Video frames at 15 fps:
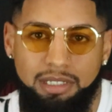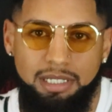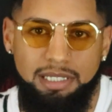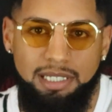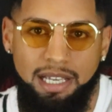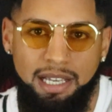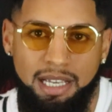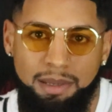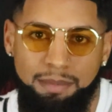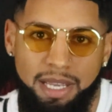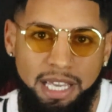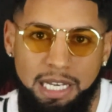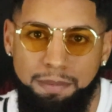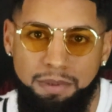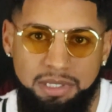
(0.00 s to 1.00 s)
of the time,
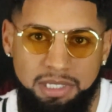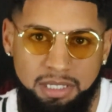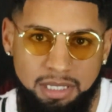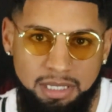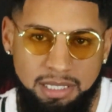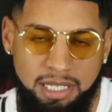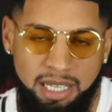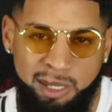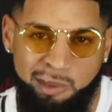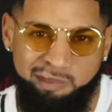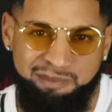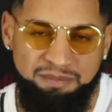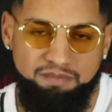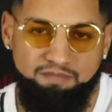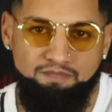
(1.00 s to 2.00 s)
80% of the time,